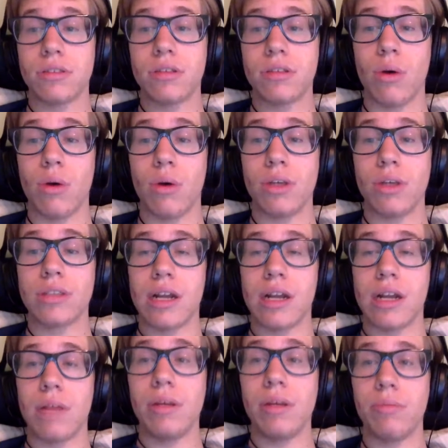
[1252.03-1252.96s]
So it's
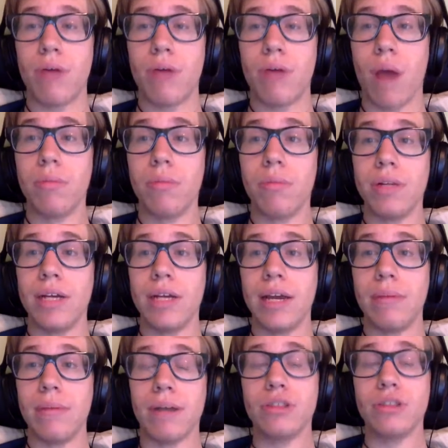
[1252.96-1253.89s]
going to be
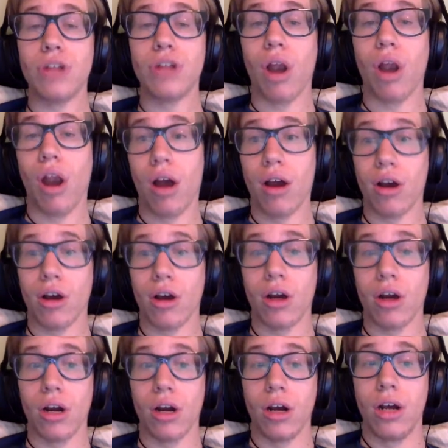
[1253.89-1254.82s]
probably a much
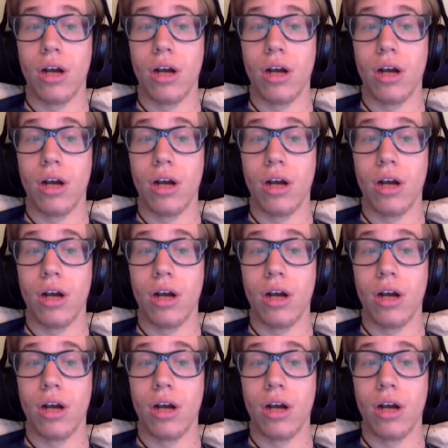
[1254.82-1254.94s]
longer